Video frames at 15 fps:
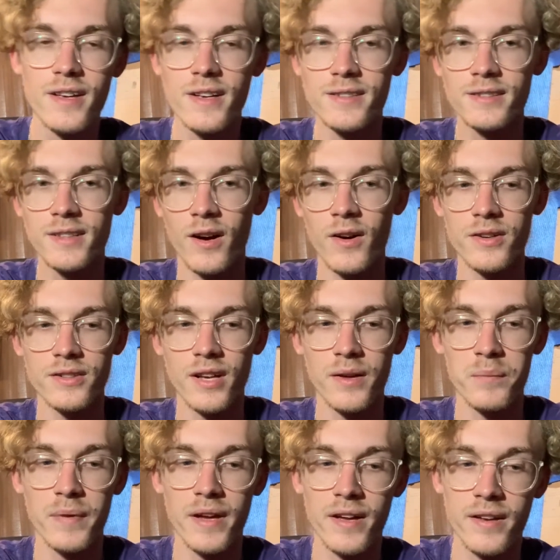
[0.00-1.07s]
So I was like,
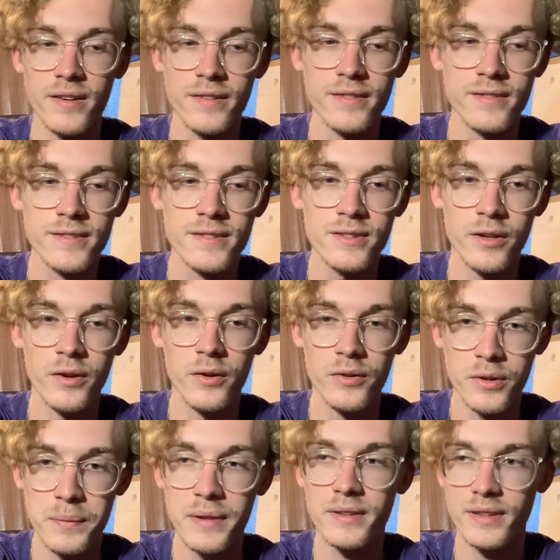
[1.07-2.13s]
man, so they're
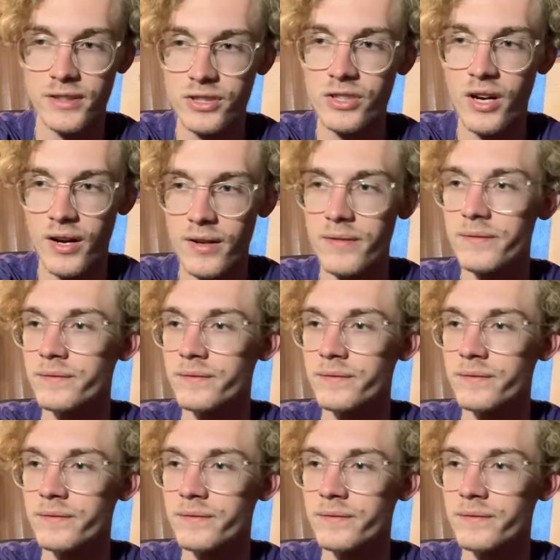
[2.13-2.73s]
about to get shot.